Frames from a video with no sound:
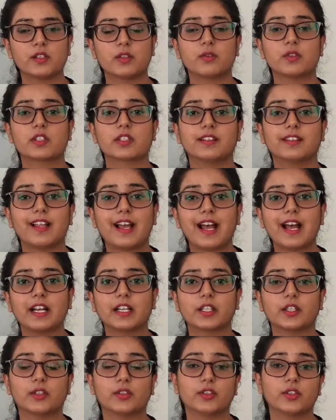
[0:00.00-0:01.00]
you use
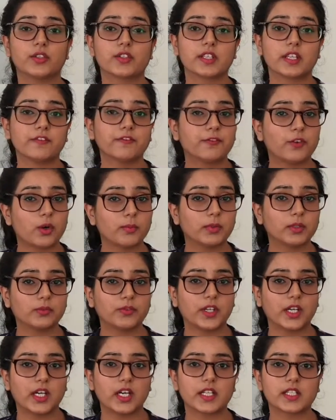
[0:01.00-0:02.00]
slang, you use
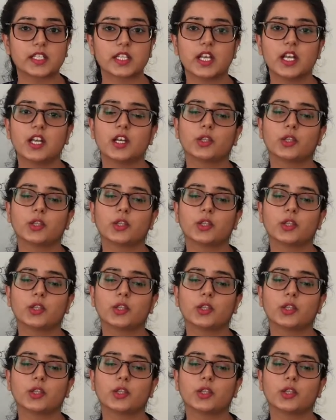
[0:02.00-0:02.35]
informal words.